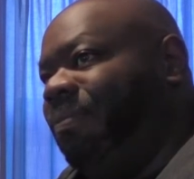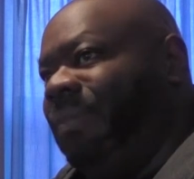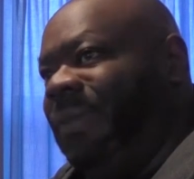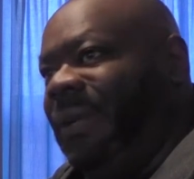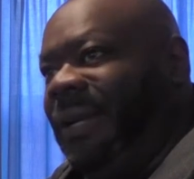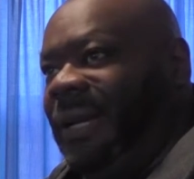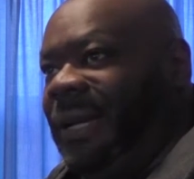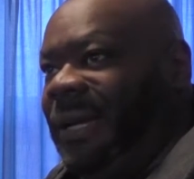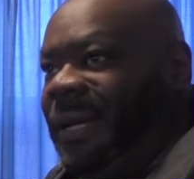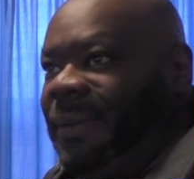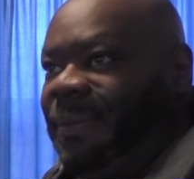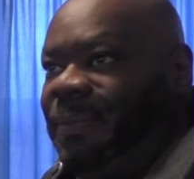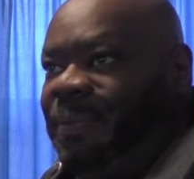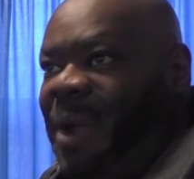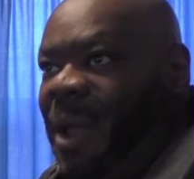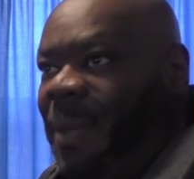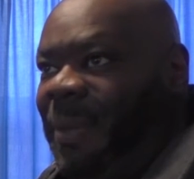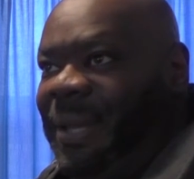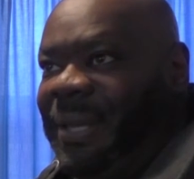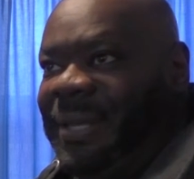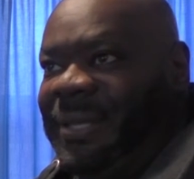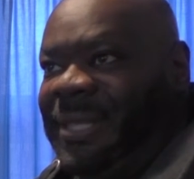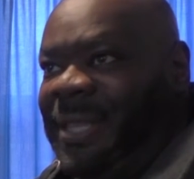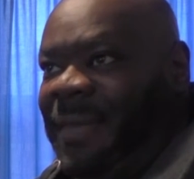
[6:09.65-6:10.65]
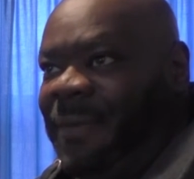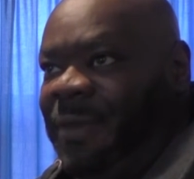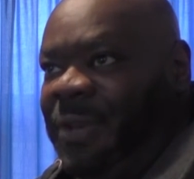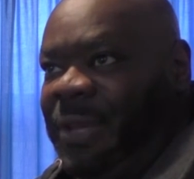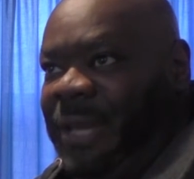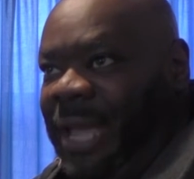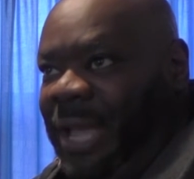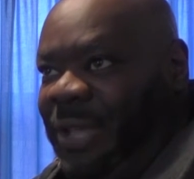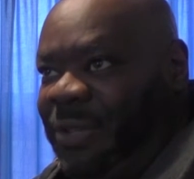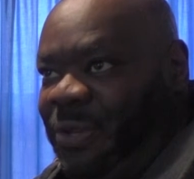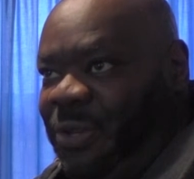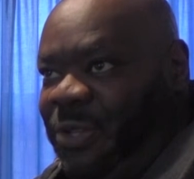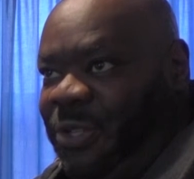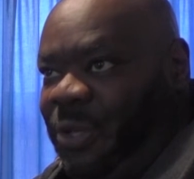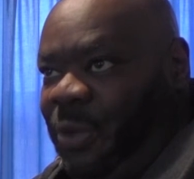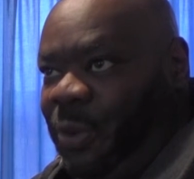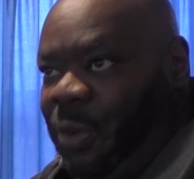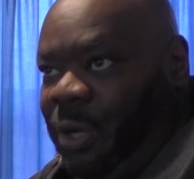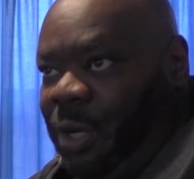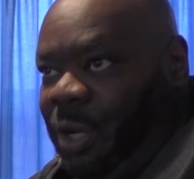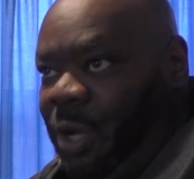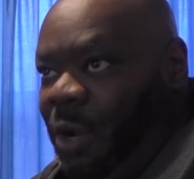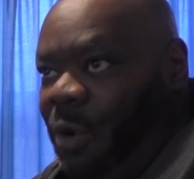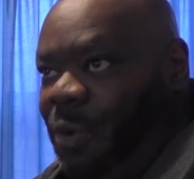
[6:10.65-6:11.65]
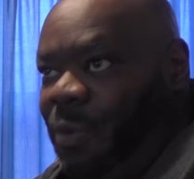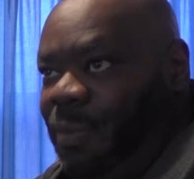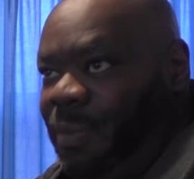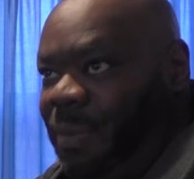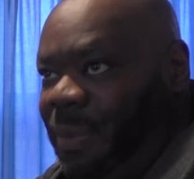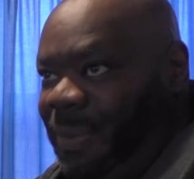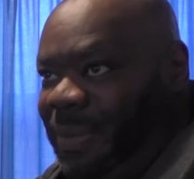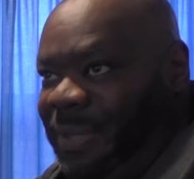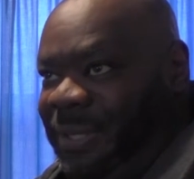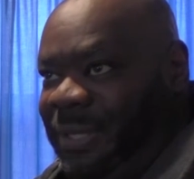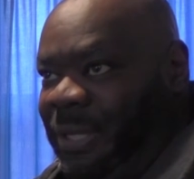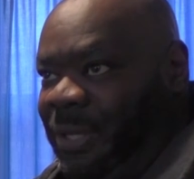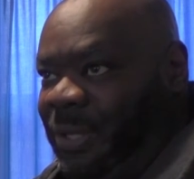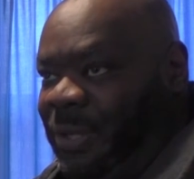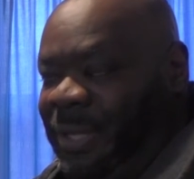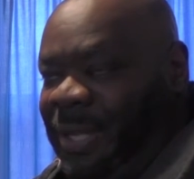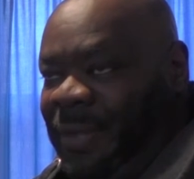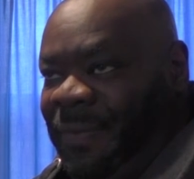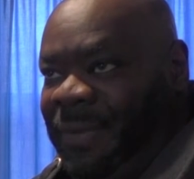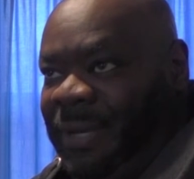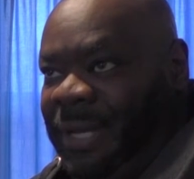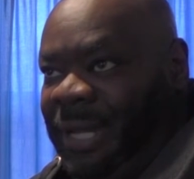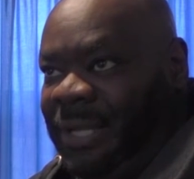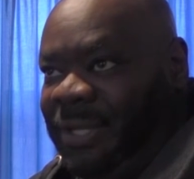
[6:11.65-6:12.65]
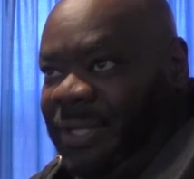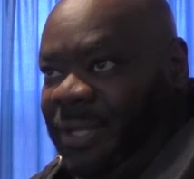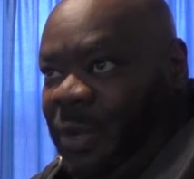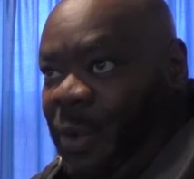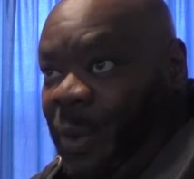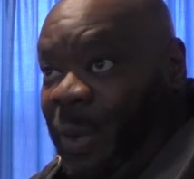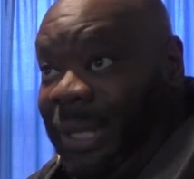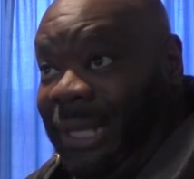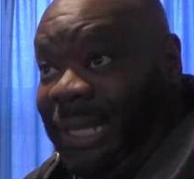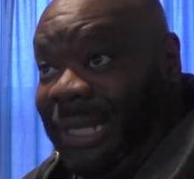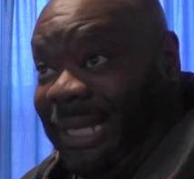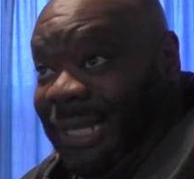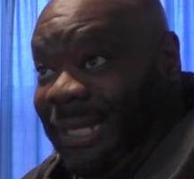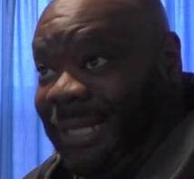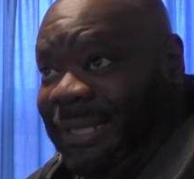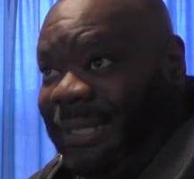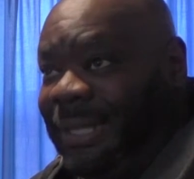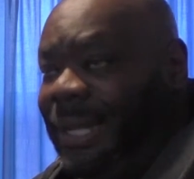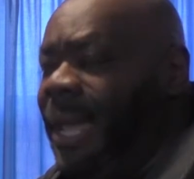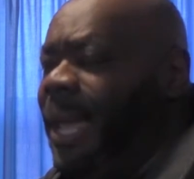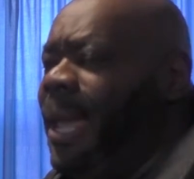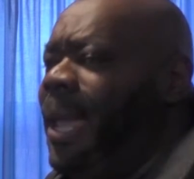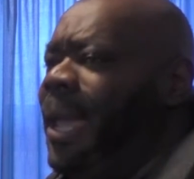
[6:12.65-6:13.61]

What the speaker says: probably 7 days or so to go, maybe 6 or 7 days to go at least,